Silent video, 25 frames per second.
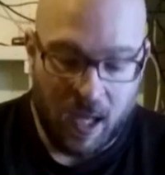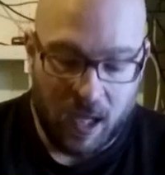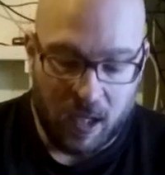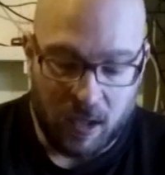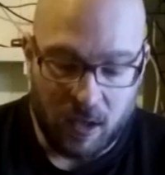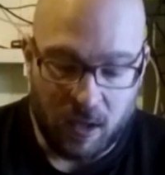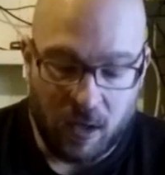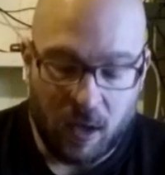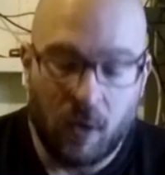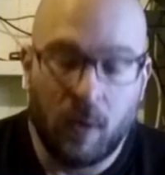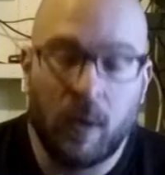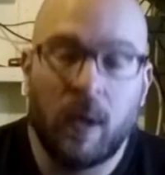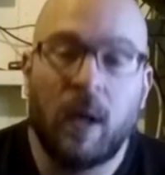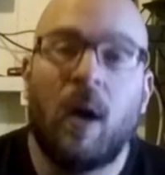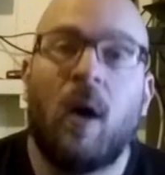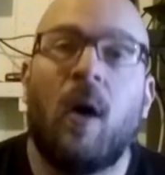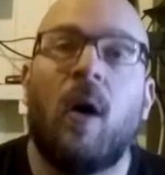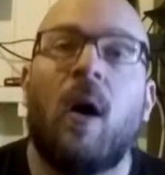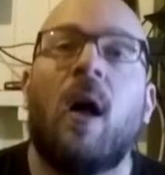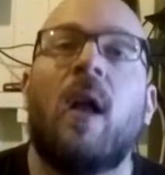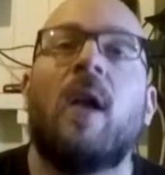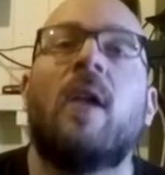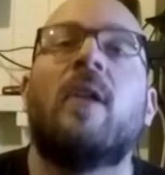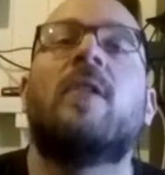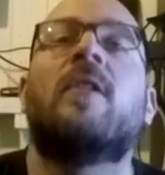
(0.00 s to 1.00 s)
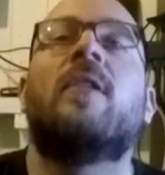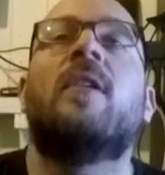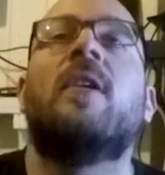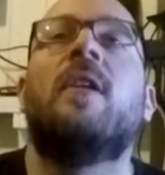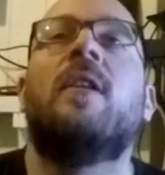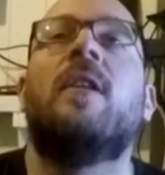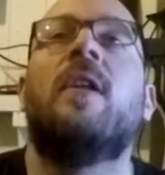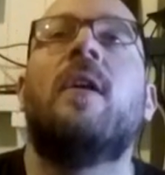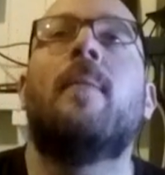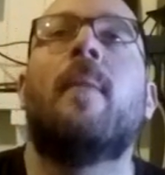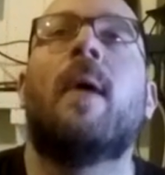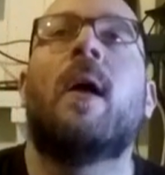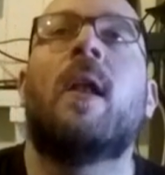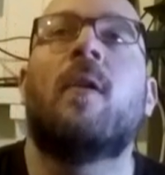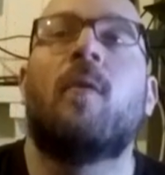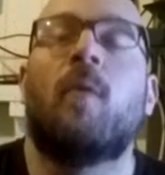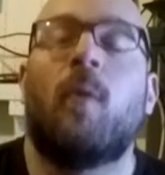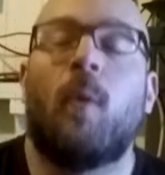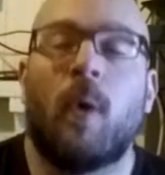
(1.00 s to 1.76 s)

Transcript: You know, in all honesty, the amount of